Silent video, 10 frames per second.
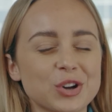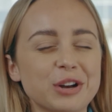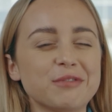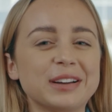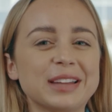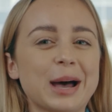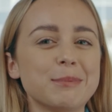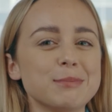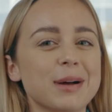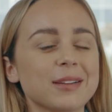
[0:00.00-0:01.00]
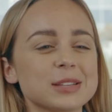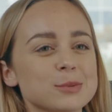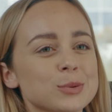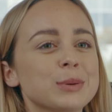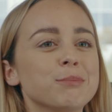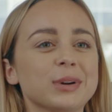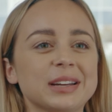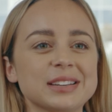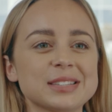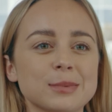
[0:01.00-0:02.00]
trying to find the happy balance between
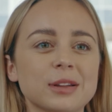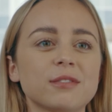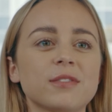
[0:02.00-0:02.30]
bringing some of that